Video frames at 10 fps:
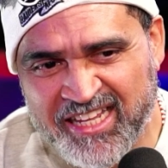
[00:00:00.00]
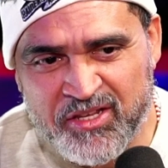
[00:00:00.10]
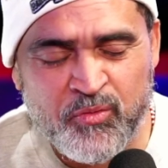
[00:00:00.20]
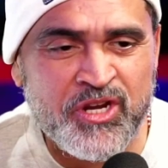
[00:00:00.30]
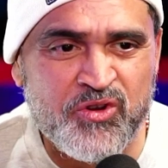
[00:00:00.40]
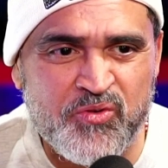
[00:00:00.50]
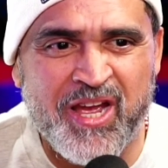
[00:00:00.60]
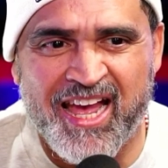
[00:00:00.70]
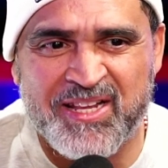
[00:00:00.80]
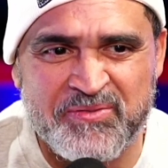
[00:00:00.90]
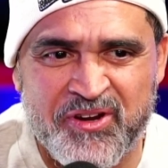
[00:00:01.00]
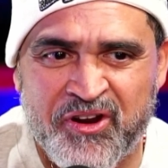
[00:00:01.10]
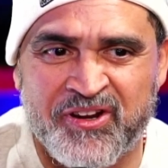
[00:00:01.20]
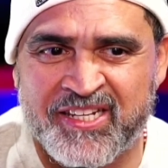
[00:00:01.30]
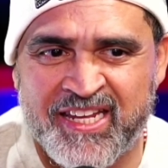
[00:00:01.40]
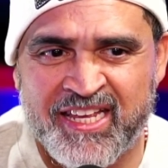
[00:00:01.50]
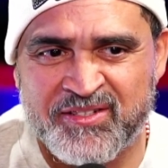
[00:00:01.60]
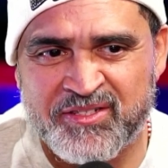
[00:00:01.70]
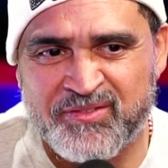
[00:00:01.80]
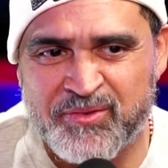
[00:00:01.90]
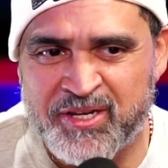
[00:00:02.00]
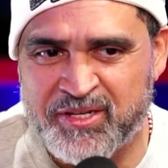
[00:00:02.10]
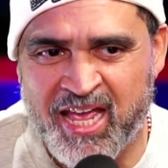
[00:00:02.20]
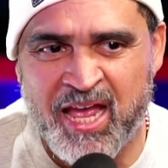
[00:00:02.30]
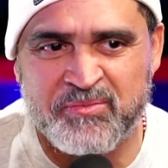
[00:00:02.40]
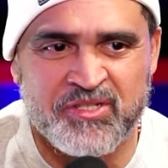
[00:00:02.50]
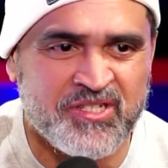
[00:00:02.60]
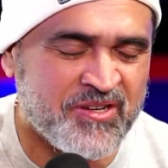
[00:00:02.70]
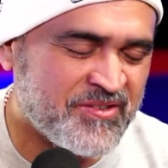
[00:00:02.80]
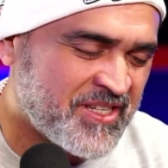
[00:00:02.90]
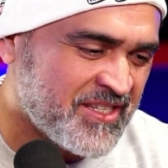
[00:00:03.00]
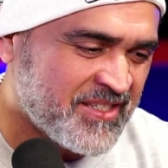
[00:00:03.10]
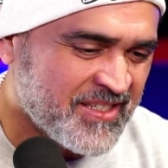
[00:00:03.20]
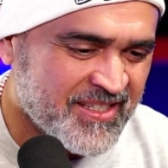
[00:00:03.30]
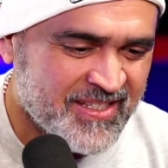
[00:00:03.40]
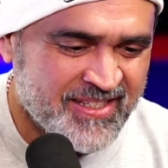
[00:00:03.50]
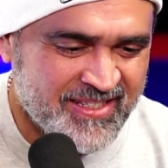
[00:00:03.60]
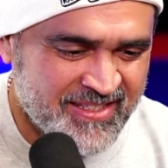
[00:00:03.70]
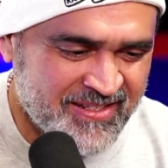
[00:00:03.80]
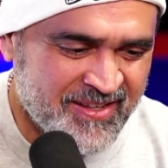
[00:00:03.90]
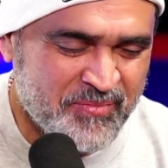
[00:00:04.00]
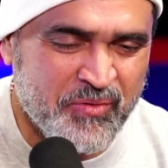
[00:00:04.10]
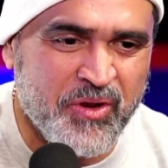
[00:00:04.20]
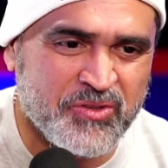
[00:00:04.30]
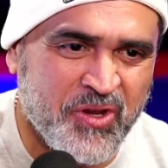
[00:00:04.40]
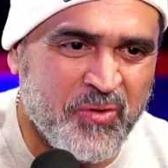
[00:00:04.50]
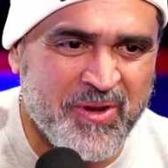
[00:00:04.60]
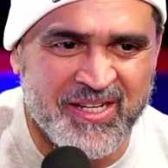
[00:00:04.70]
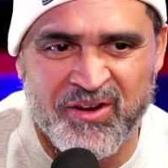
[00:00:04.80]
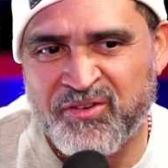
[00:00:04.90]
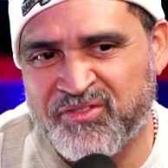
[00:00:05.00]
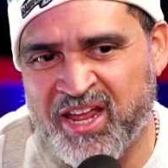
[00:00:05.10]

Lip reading: We knew Cosby early days when the Cosby show. But we'll talk about it off air.